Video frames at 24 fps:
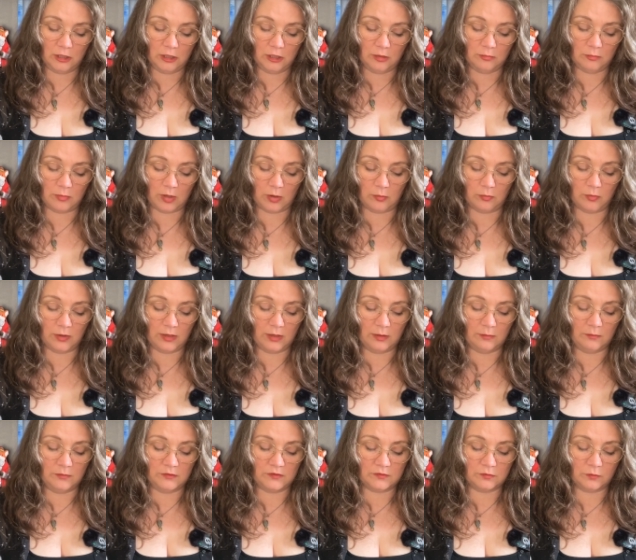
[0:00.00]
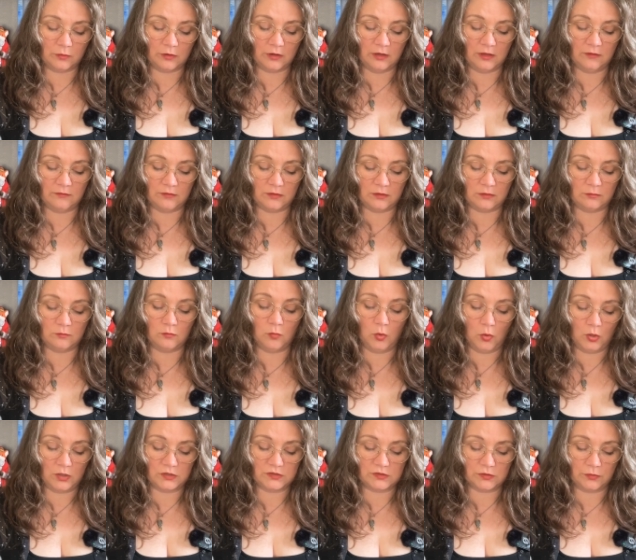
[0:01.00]
My ribs were even
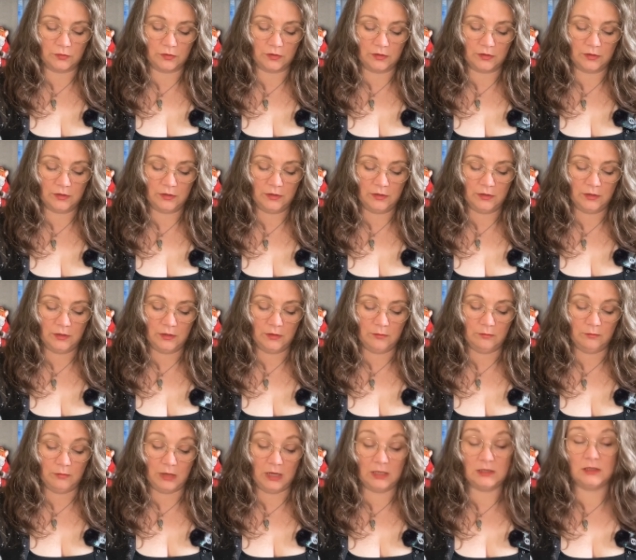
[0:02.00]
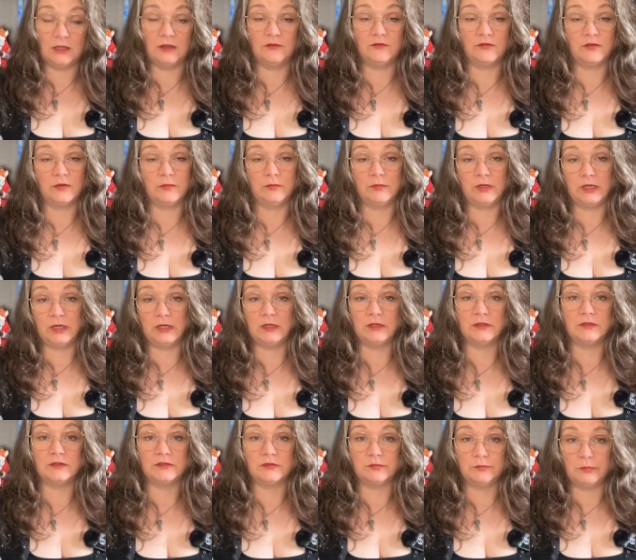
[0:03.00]
more sore, mainly from
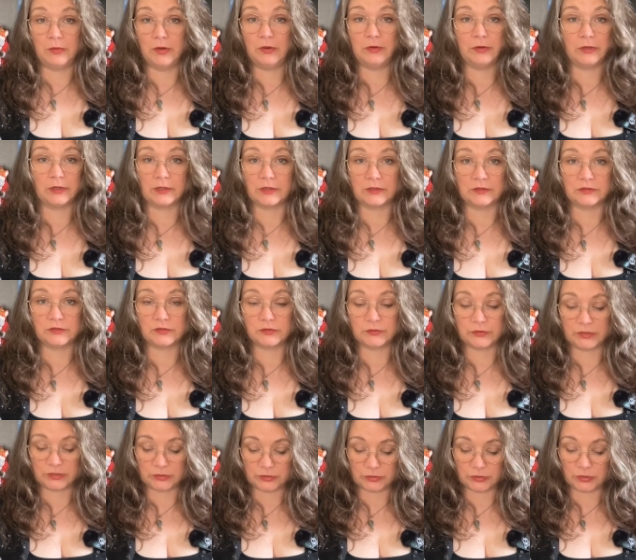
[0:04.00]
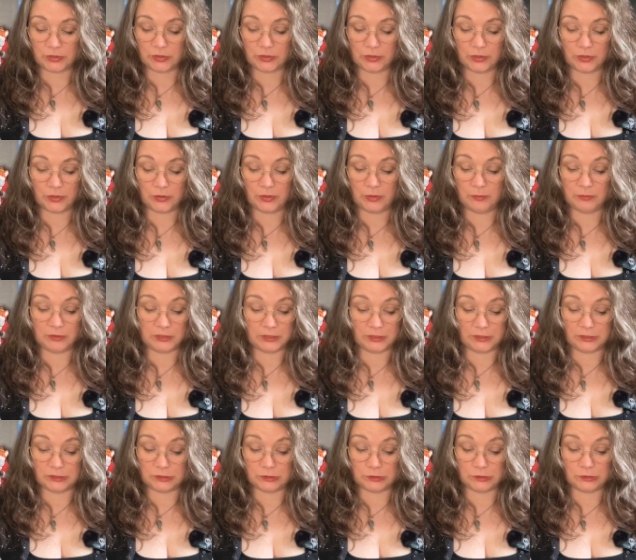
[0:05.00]
Nina's boa constrictor
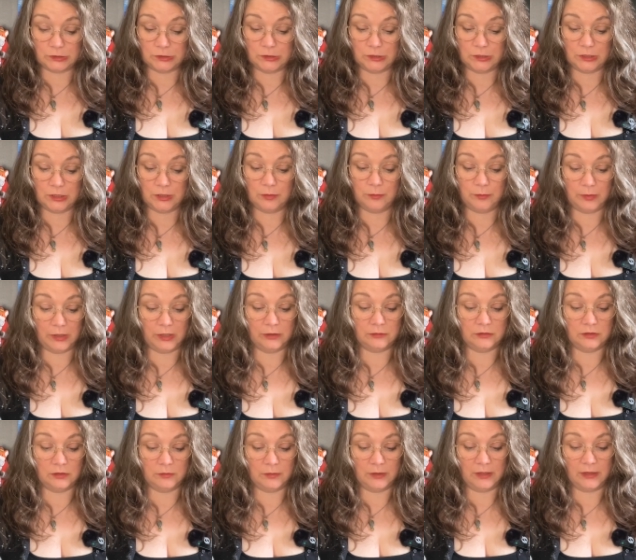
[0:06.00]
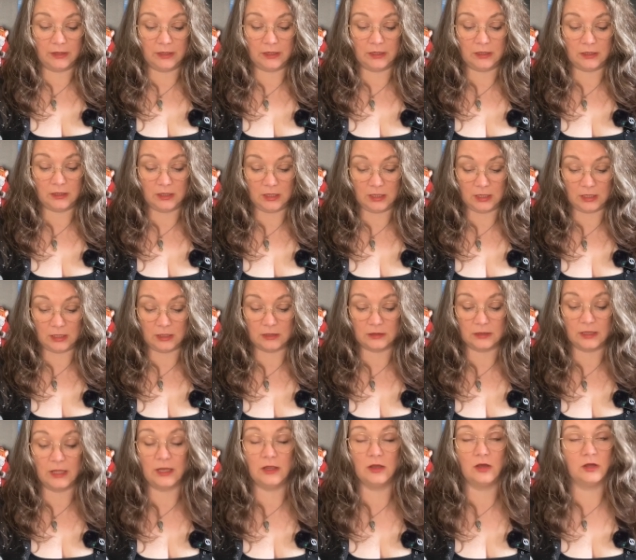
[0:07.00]
imitation, compounded by letting Kitty
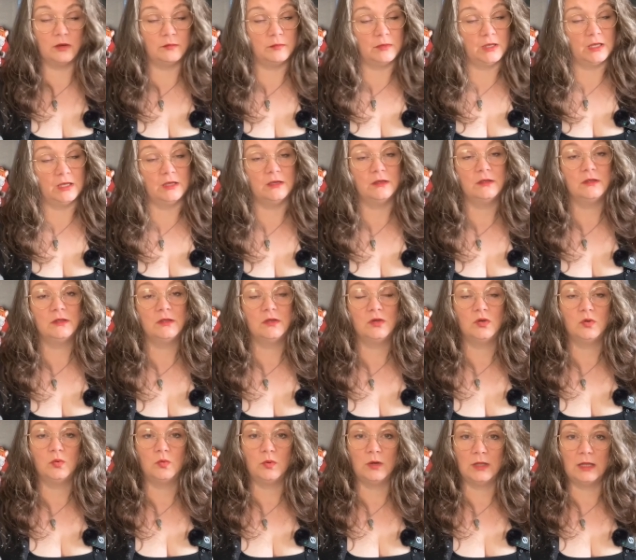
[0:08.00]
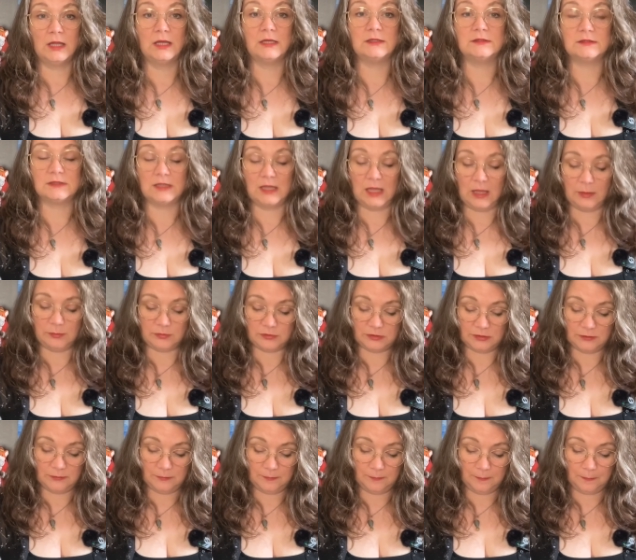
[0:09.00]
lay on me while I slept.
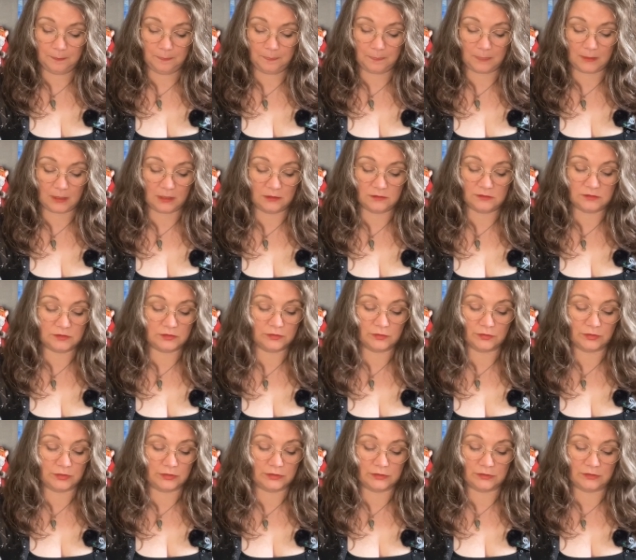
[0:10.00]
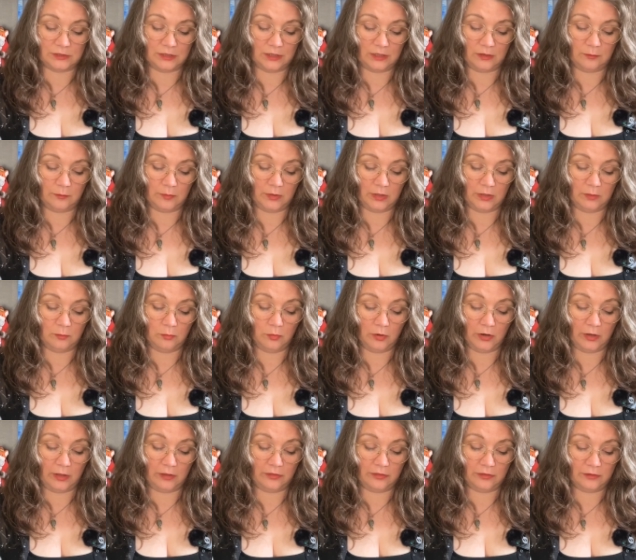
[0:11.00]
I still couldn't take a big
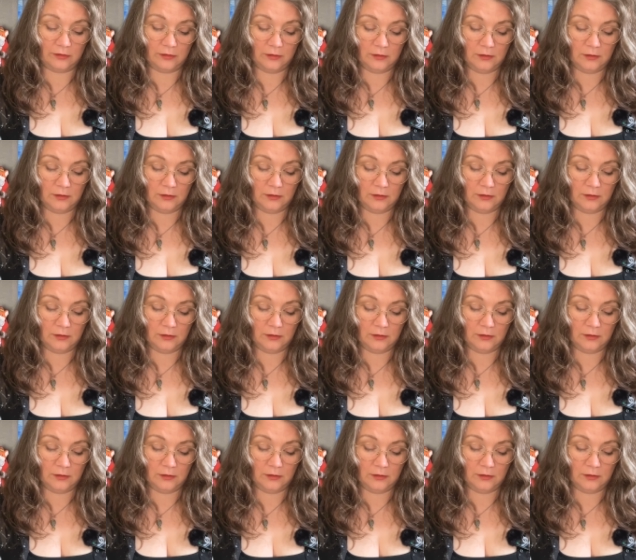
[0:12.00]
breath.